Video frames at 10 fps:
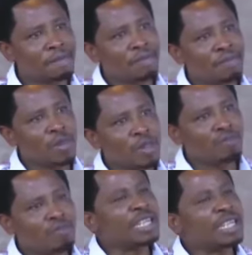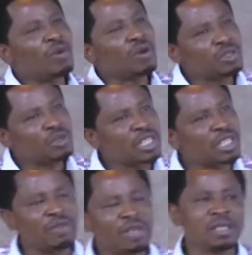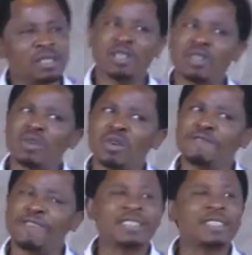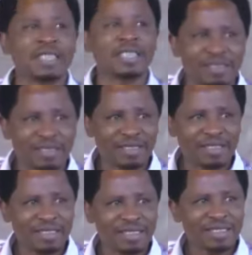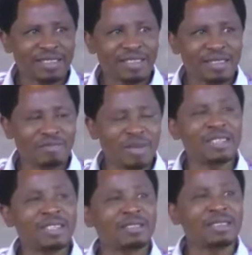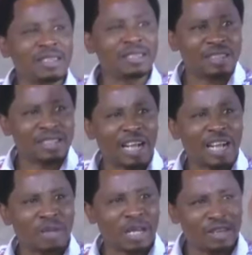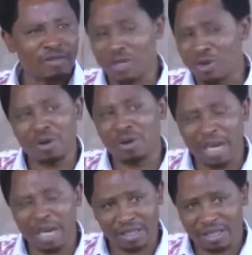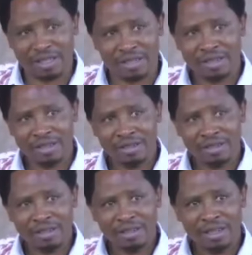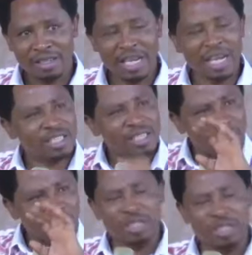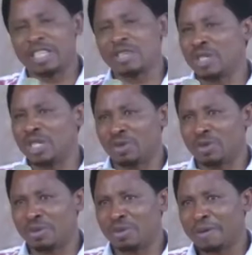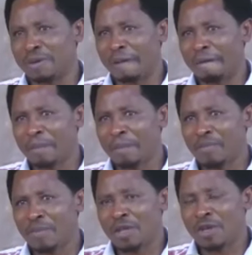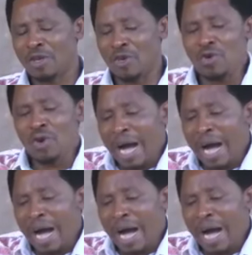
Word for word: Peter was not even, you know, fasting, but he trusts and believes in God Almighty. That is the only thing you need to do. You are in